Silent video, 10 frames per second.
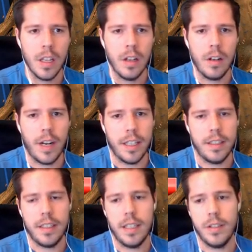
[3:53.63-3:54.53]
Alright,
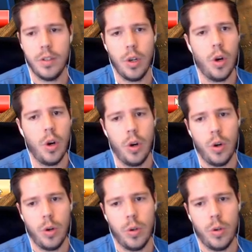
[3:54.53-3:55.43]

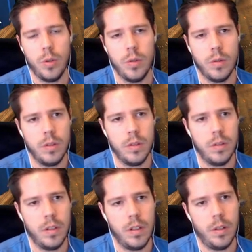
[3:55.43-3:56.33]
so
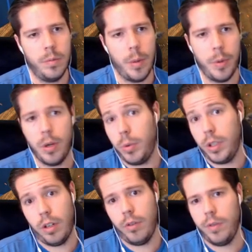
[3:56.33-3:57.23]
my opponent won
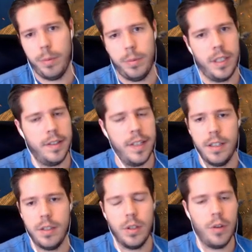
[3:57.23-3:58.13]
the coin flip, they
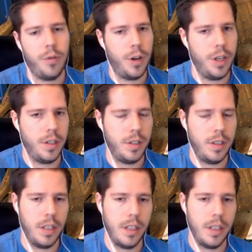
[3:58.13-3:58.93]
decided to go first.